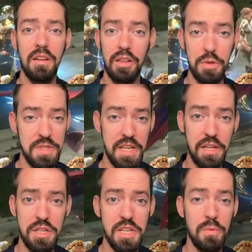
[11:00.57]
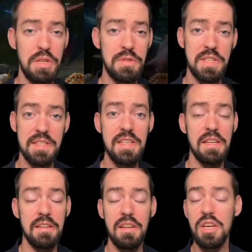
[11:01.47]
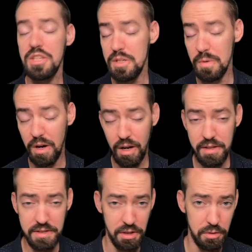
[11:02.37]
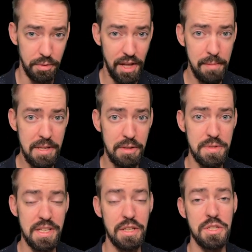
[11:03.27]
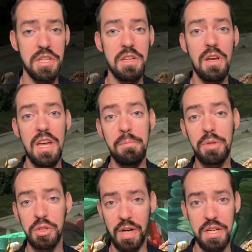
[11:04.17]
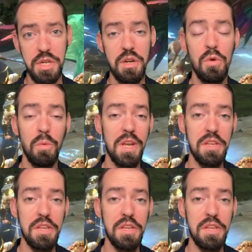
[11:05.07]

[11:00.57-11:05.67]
losing energy when you succeed. You also will not be losing energy in progression when